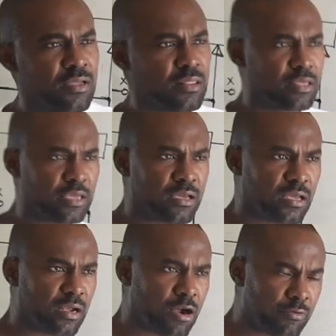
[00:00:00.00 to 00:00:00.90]
The
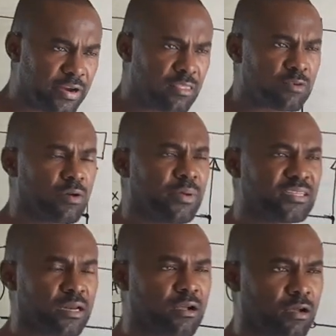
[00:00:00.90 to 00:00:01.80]
current through a
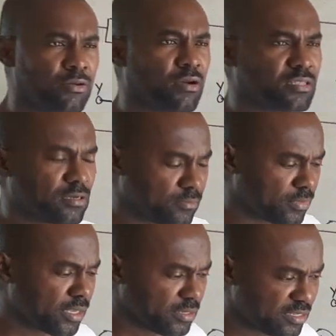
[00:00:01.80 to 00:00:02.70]
metallic conductor
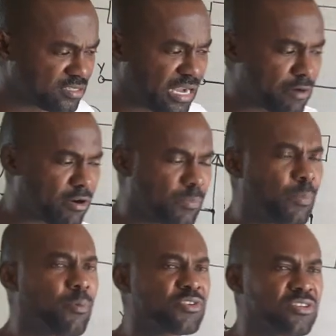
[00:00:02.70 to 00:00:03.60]
is directly
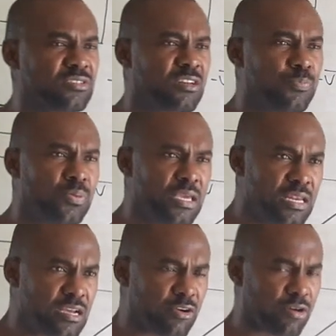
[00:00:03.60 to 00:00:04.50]
proportional to the
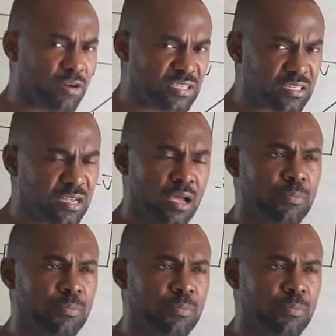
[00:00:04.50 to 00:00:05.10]
PD across it,